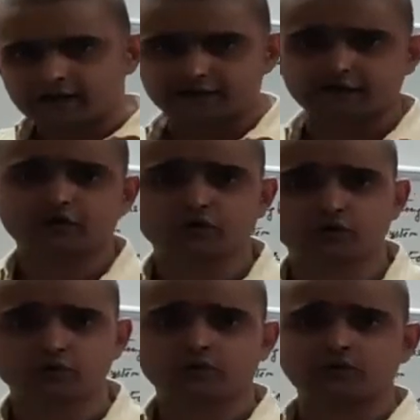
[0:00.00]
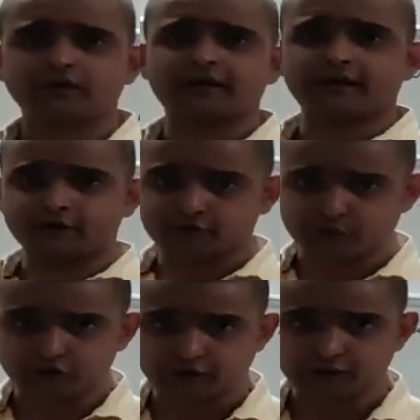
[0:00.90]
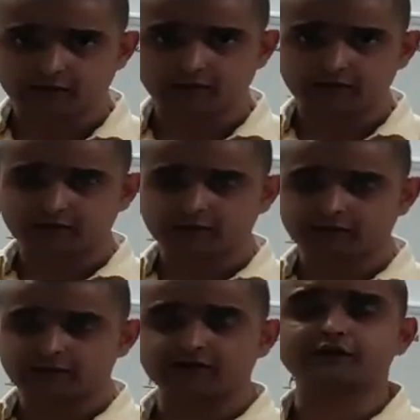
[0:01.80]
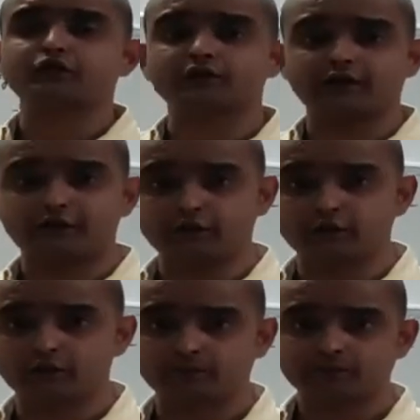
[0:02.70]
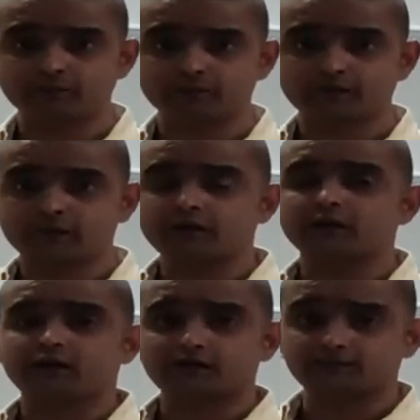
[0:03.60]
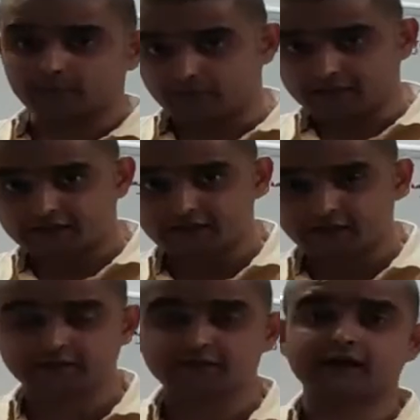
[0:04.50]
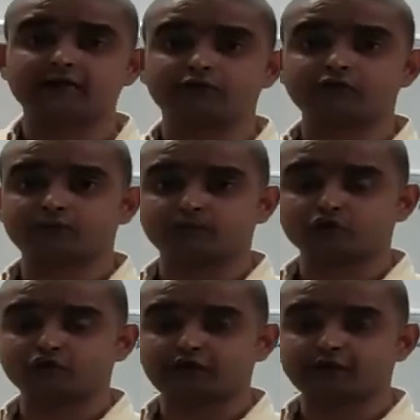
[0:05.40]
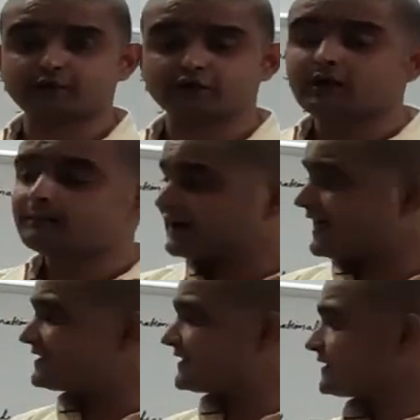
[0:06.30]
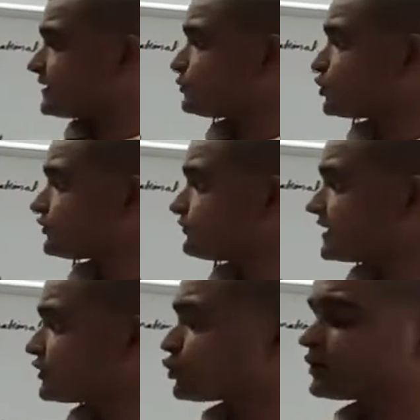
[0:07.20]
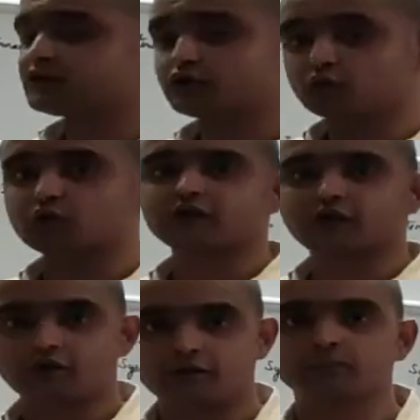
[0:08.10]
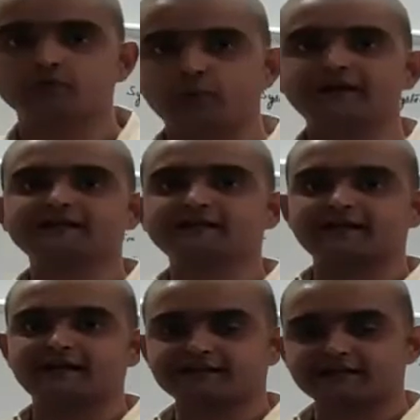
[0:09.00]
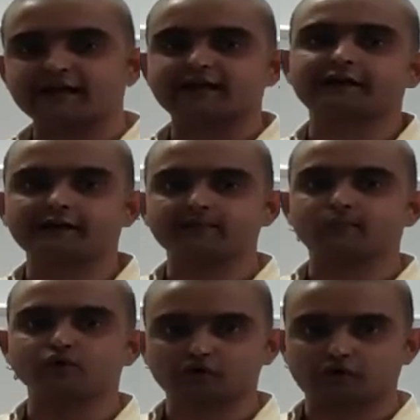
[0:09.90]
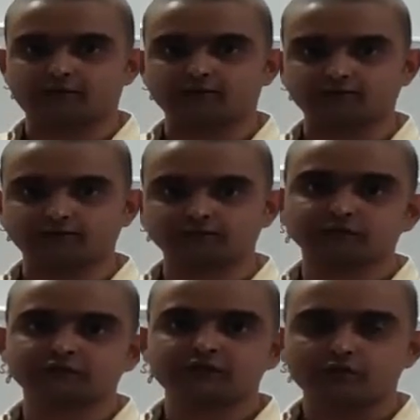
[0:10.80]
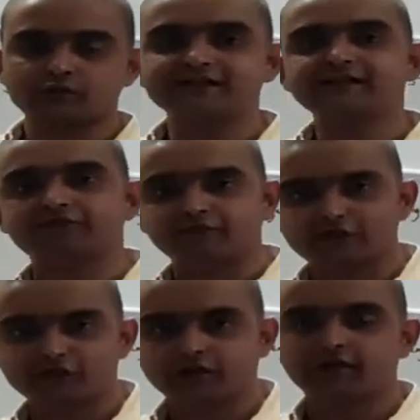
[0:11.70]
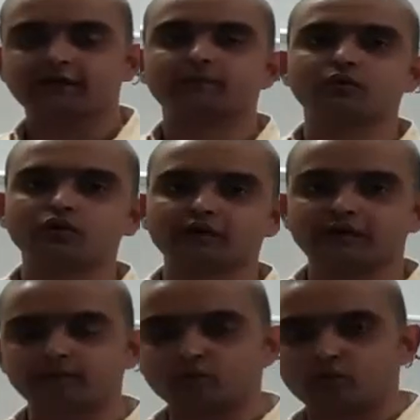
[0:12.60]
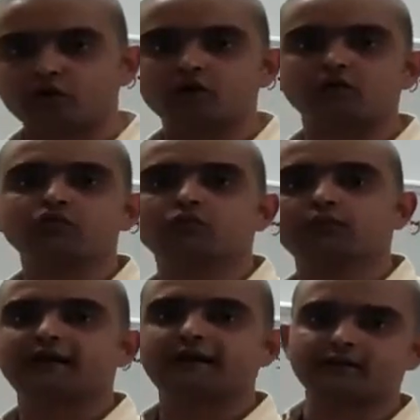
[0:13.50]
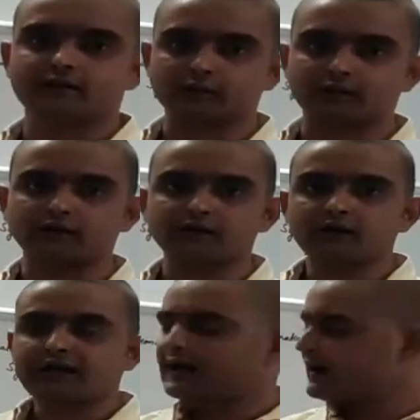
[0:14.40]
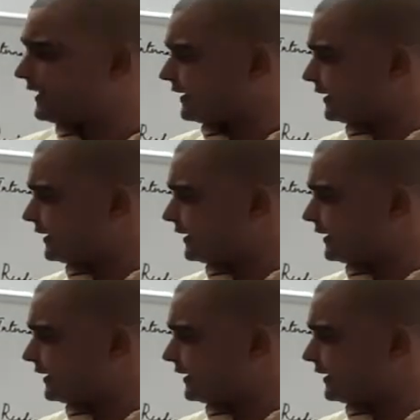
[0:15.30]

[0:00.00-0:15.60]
listening to English music, listening to the radio. The BBC is helpful in most times, but I suggest most of my students to watch a lot of movies and start reading a book. So once they finish reading a book, they can move on to another one. And